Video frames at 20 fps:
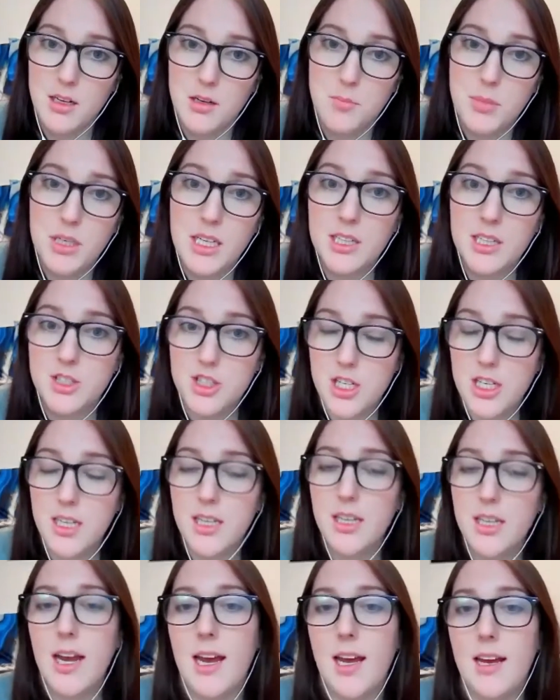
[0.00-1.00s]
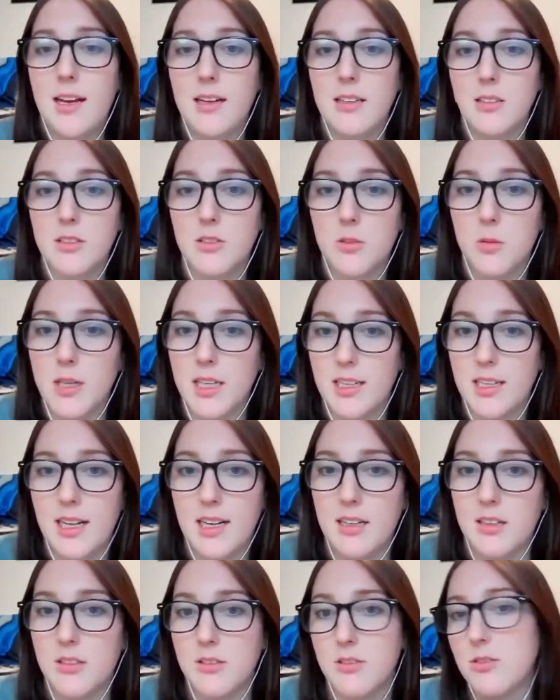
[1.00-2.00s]
PhD and quitting that
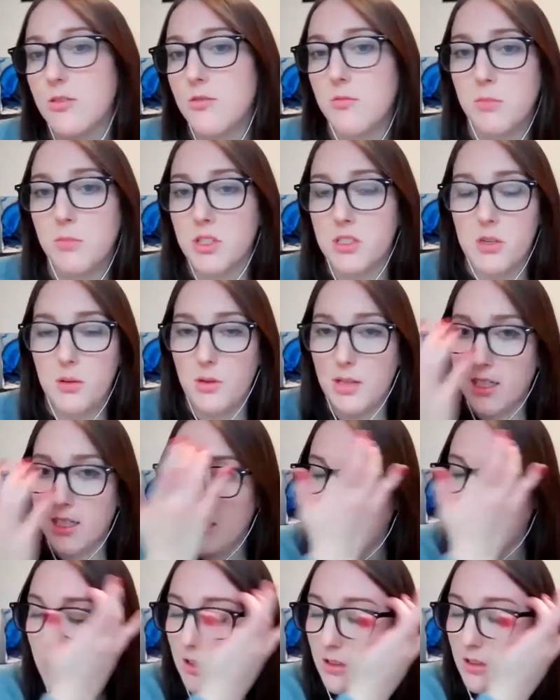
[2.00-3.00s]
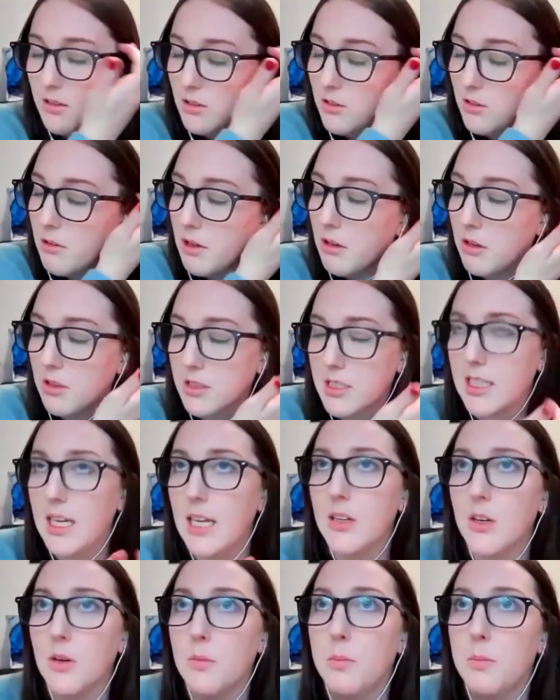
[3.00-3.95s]
and pursuing a different career altogether.